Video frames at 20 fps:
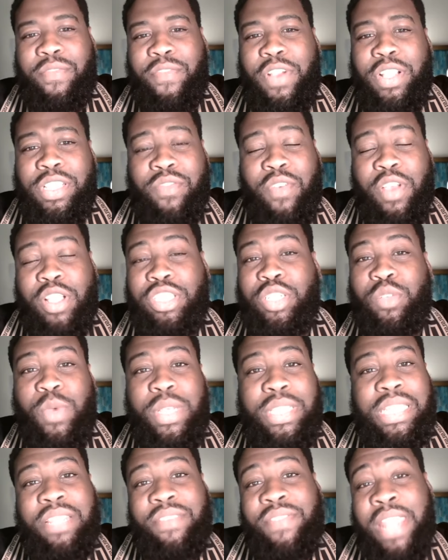first of all, she
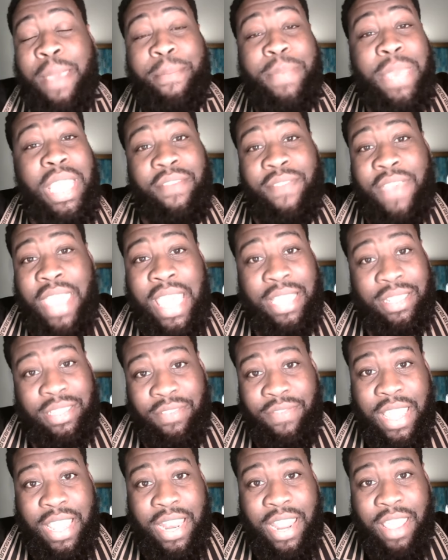wasn't even that big of an anti
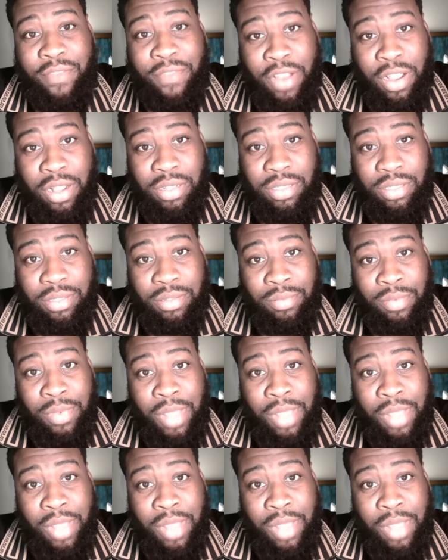fan at first.